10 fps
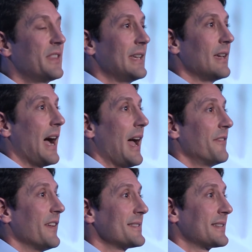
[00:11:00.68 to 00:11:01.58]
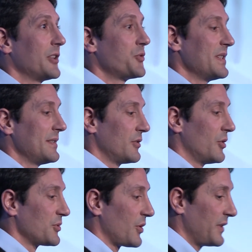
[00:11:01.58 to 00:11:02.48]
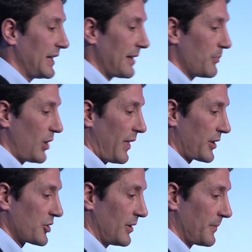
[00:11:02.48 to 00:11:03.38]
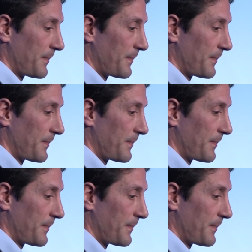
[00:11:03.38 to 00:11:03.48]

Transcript: the advanced countries in terms of data production.